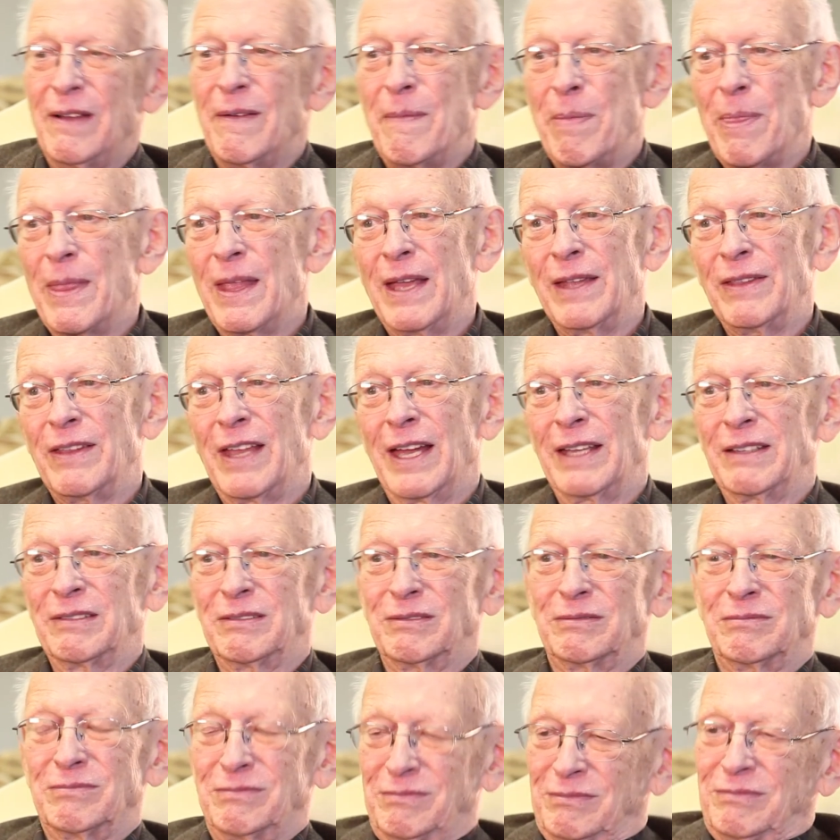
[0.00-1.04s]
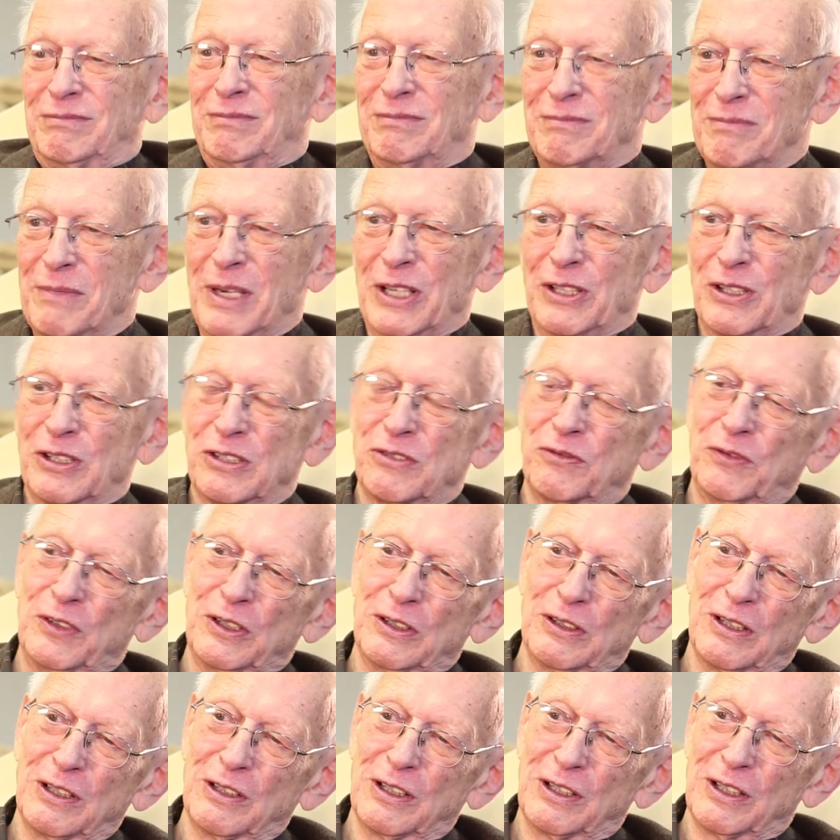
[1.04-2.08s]
And that made us
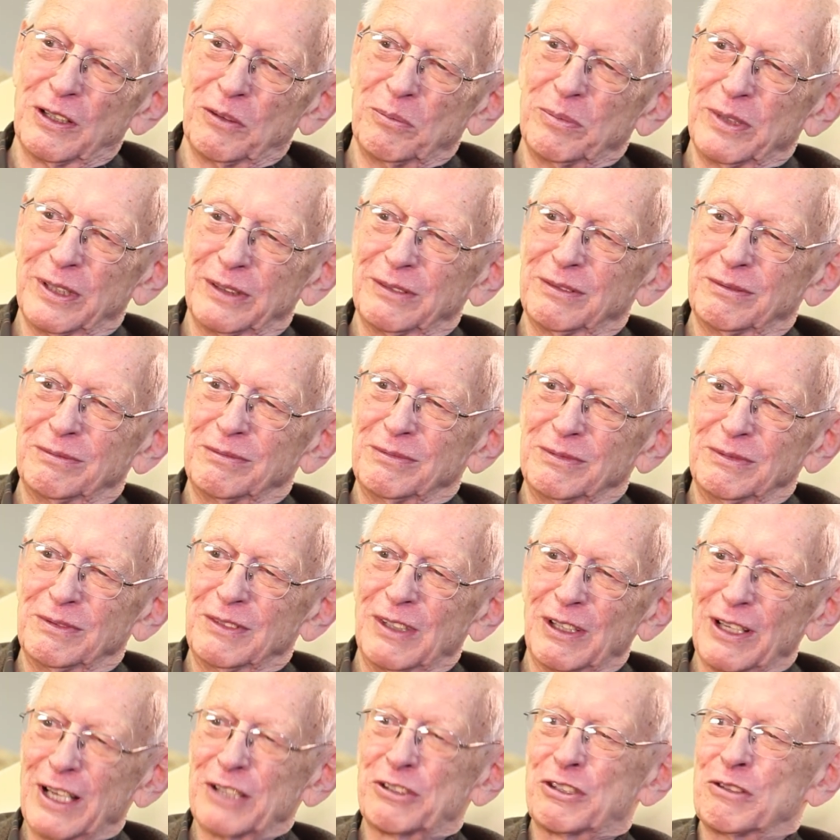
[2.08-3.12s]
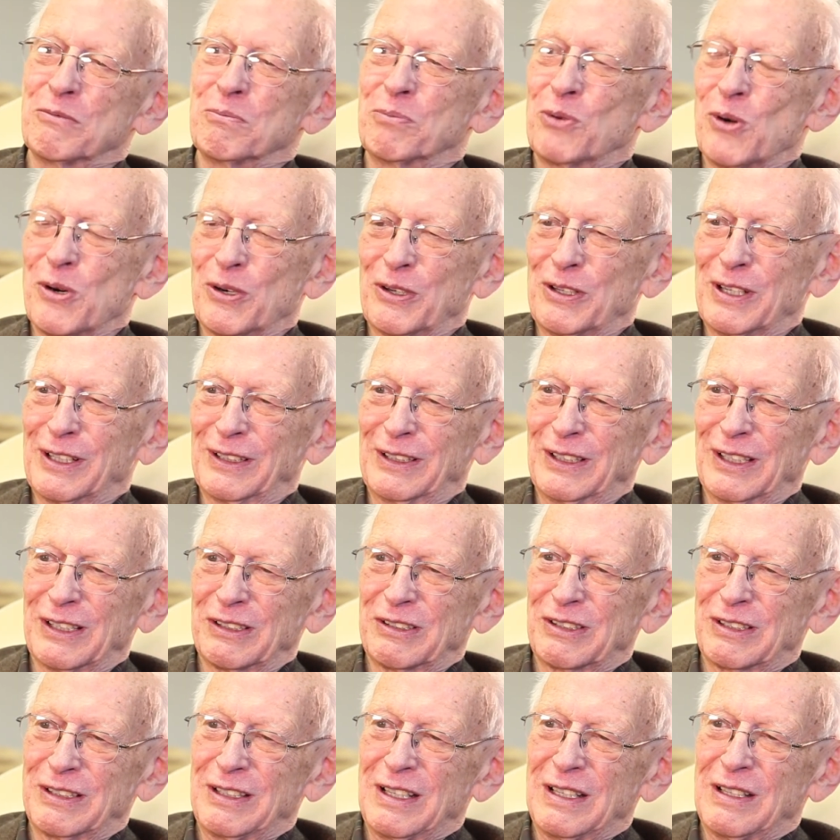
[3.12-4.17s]
feel a little bit less important, I
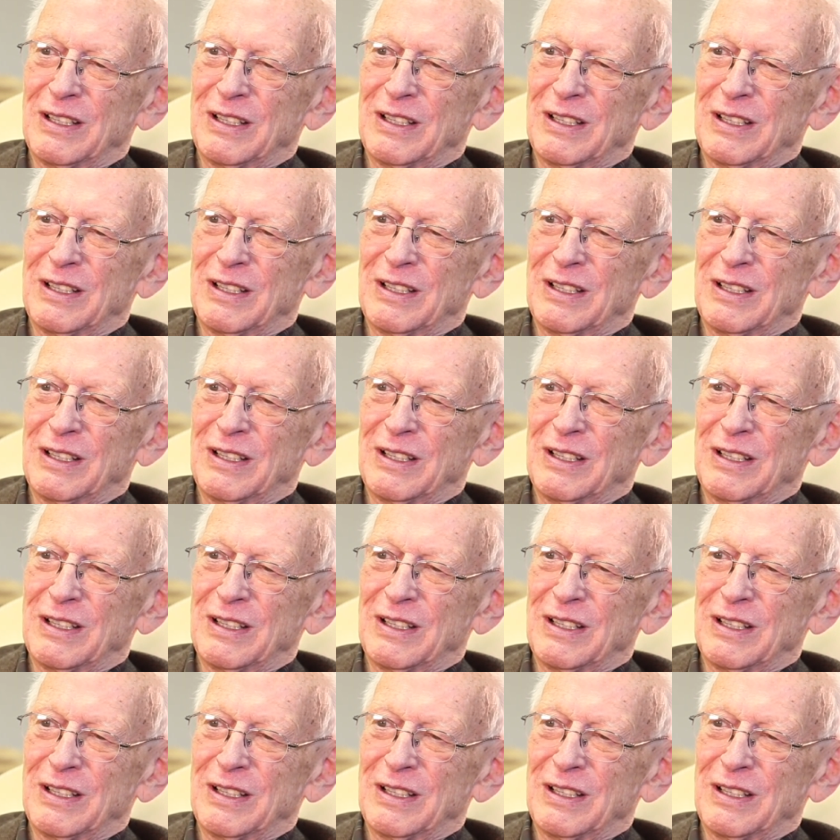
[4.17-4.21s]
guess.